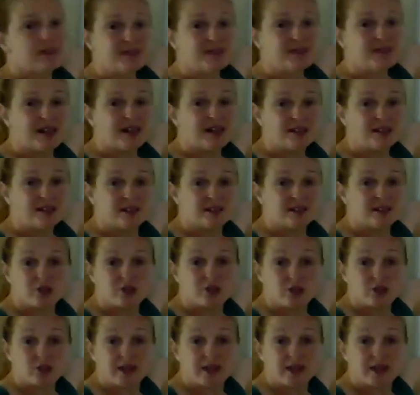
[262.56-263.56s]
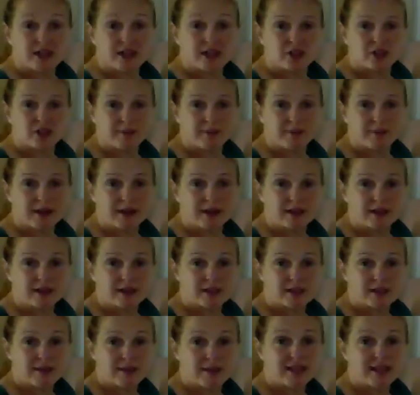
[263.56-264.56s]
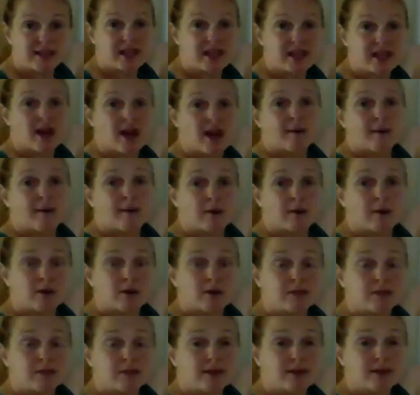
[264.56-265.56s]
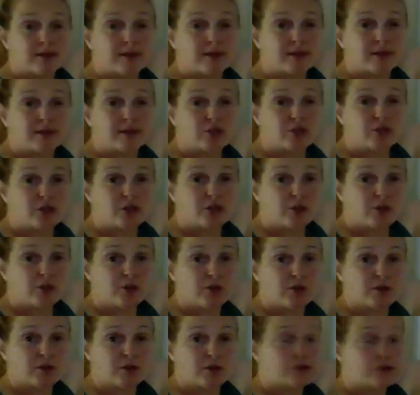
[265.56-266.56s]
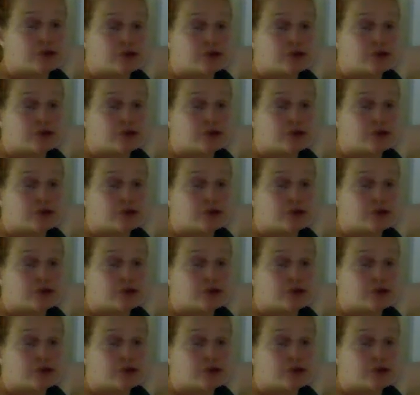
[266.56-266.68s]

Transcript: tightly. There shouldn't actually be any space. I wanted to be able to show you those